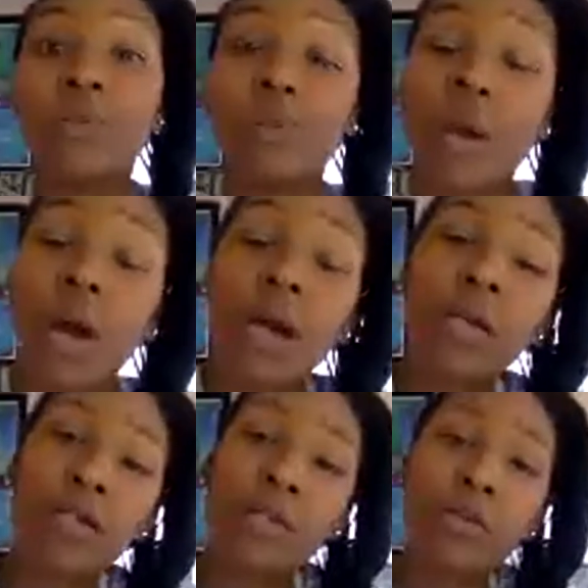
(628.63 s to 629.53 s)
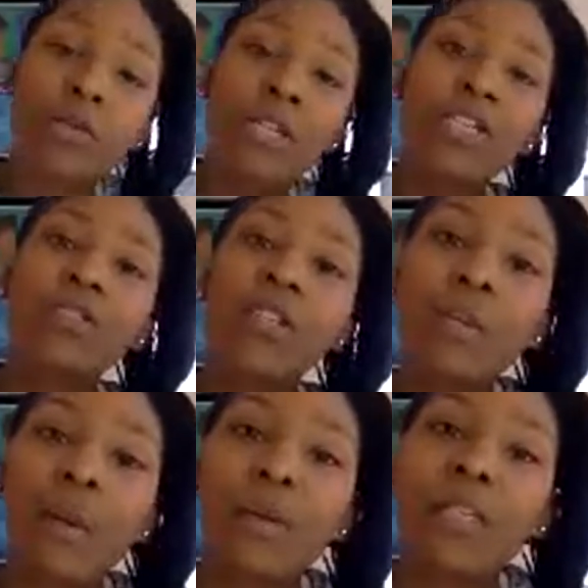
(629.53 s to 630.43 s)
our school district,
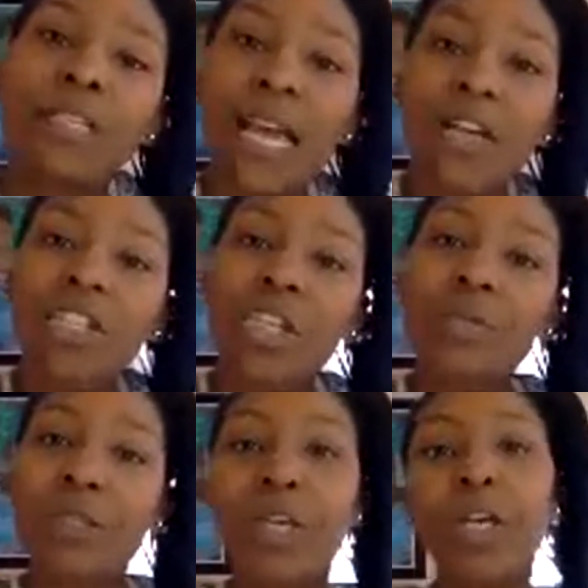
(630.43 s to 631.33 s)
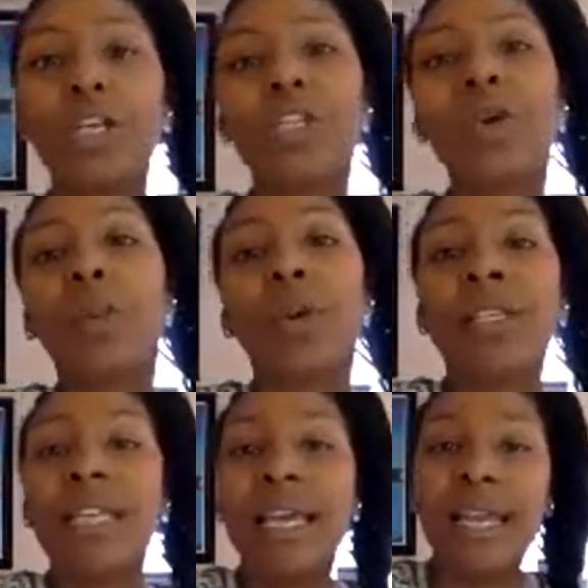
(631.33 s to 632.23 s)
Pemberton Township's
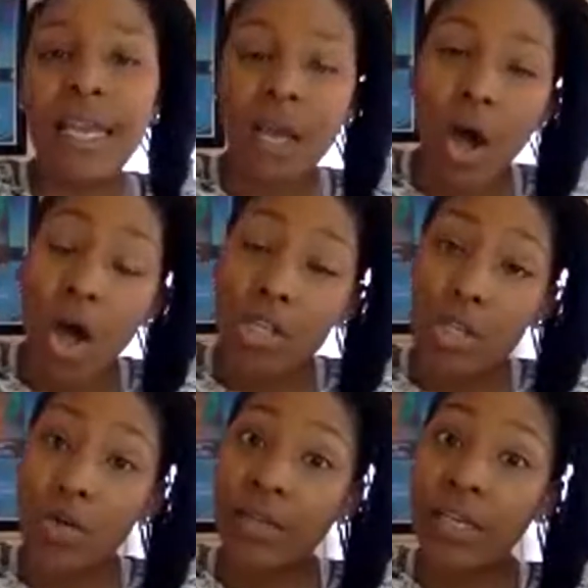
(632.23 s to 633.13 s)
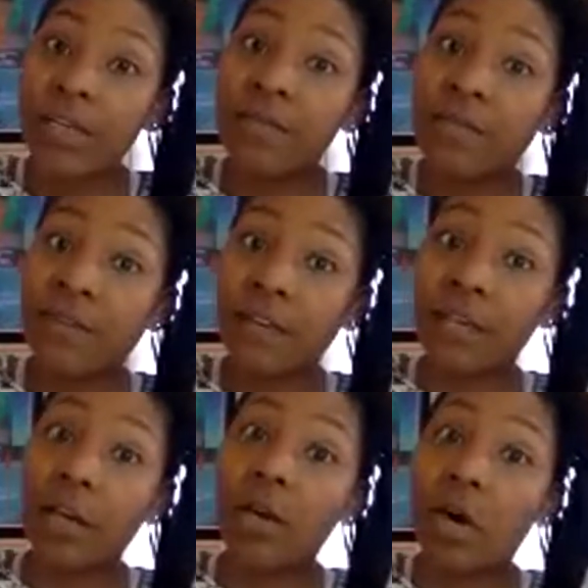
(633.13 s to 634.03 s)
superintendent, also gives
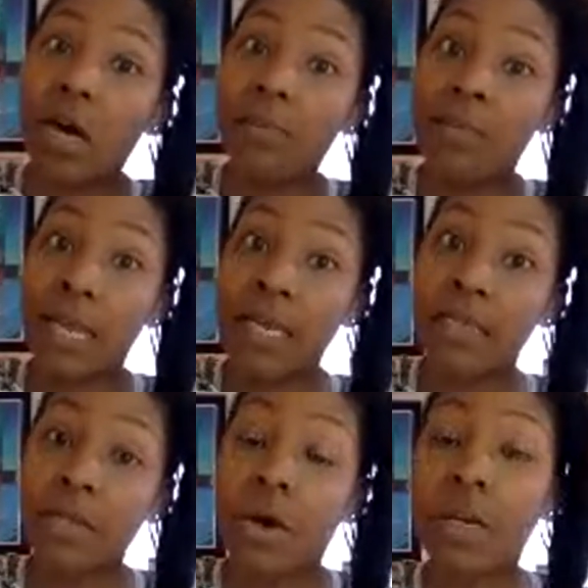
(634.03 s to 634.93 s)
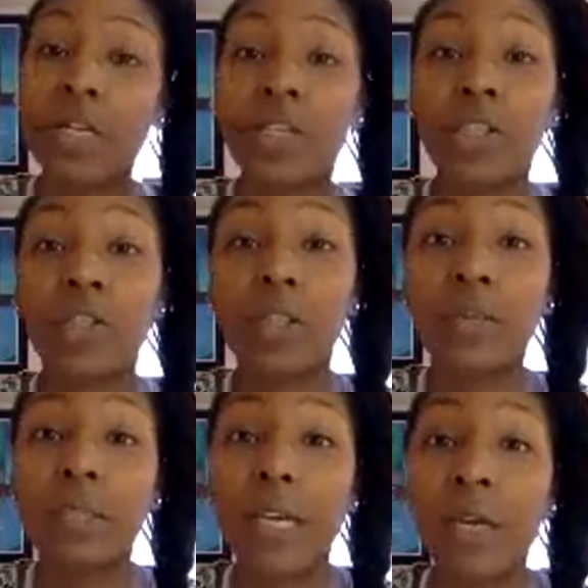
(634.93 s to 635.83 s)
video updates on his YouTube
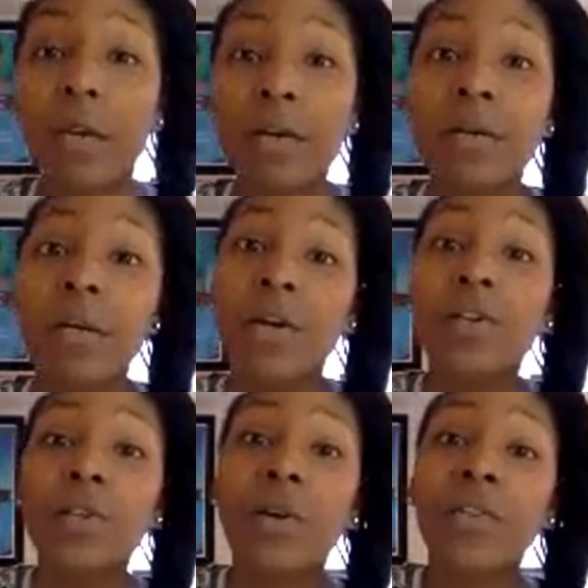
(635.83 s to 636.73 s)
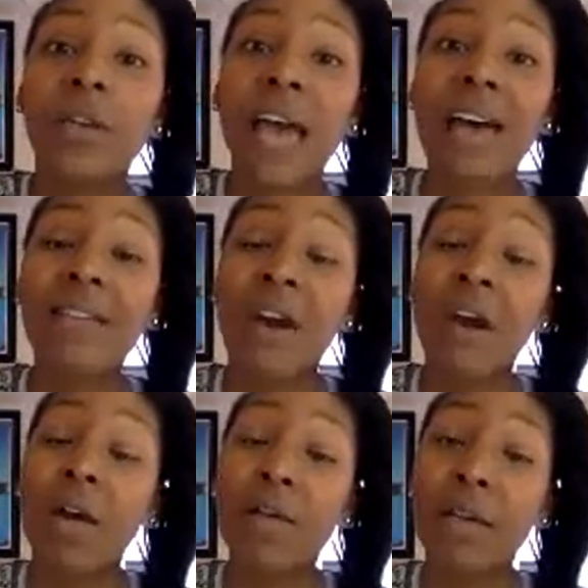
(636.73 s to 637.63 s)
channel. So if you haven't
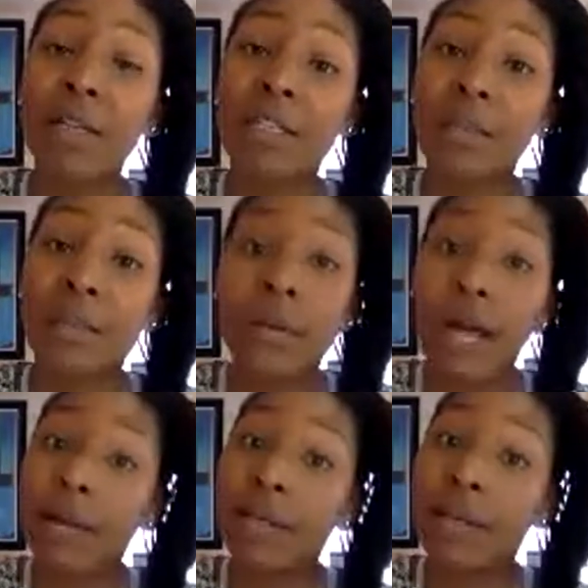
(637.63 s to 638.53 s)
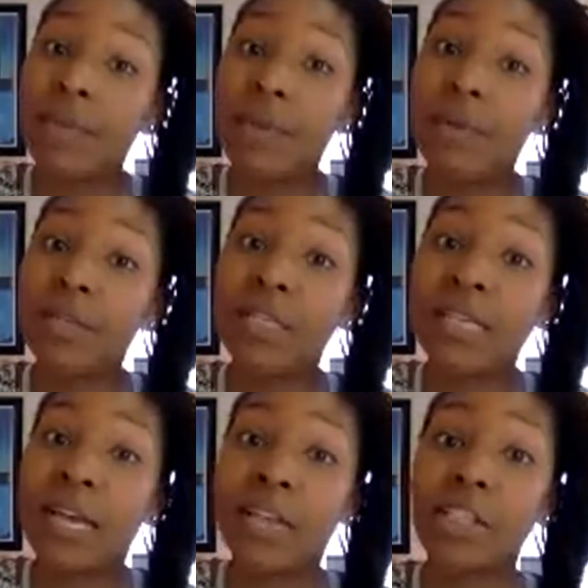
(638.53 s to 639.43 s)
already subscribed to Pemberton
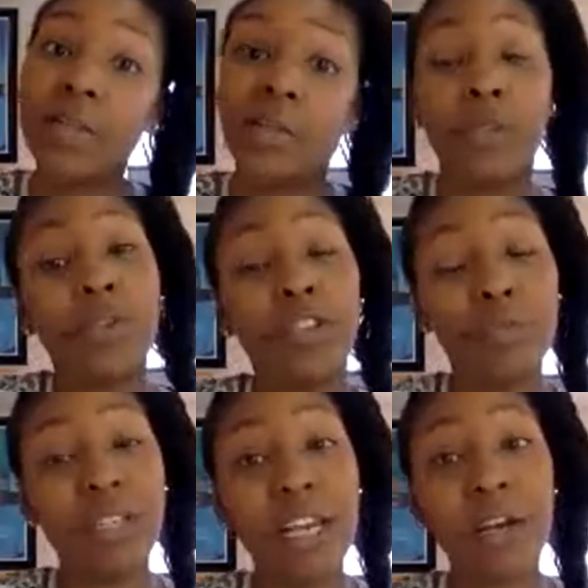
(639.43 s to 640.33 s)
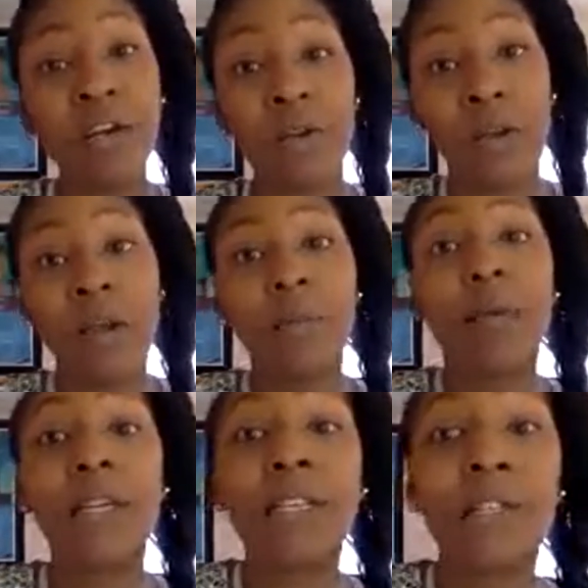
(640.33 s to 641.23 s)
Township's YouTube channel,
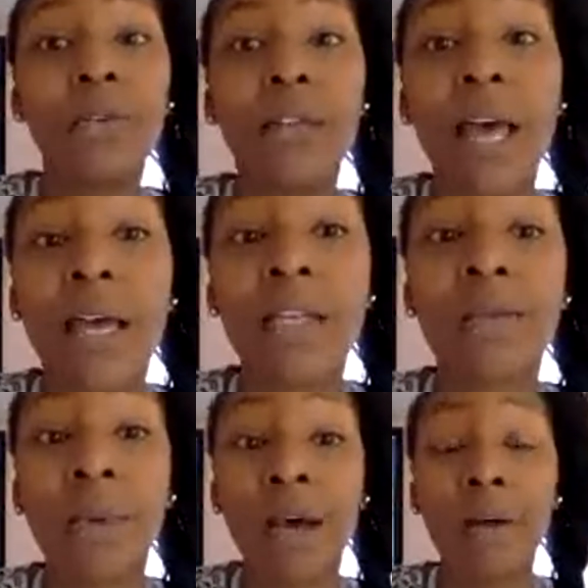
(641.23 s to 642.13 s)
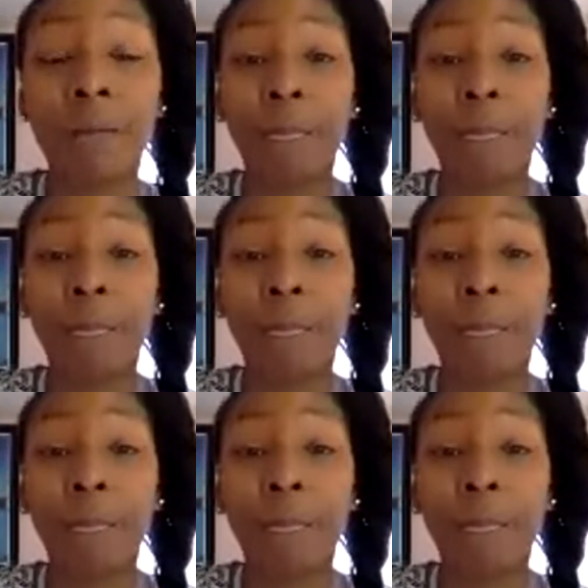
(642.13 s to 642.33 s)
please do that as well.